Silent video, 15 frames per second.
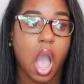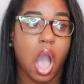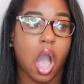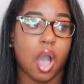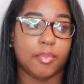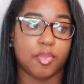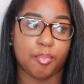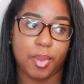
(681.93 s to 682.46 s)

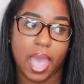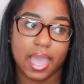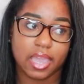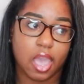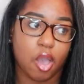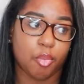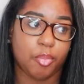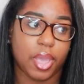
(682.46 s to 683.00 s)
The Bad
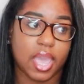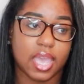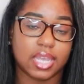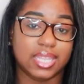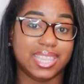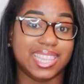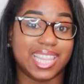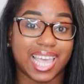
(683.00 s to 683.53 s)
Gal
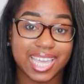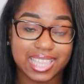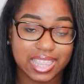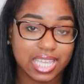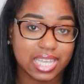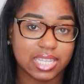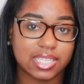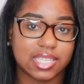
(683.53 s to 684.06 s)
Bang
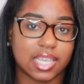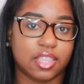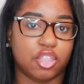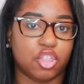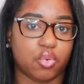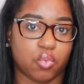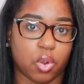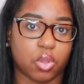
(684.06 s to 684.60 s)
lengthens, and
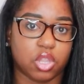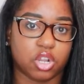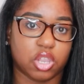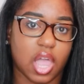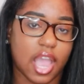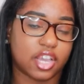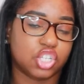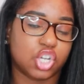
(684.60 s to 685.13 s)
then the Roller
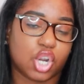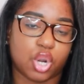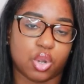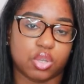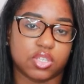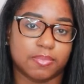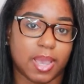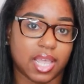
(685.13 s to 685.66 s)
Lash
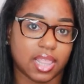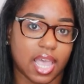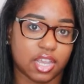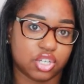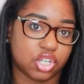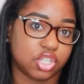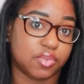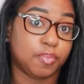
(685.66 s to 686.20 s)
curls my
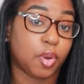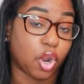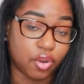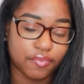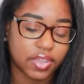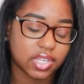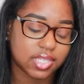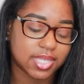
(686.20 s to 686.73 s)
lashes
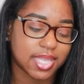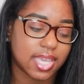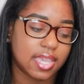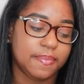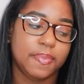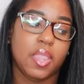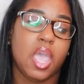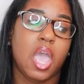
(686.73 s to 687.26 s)
perfectly.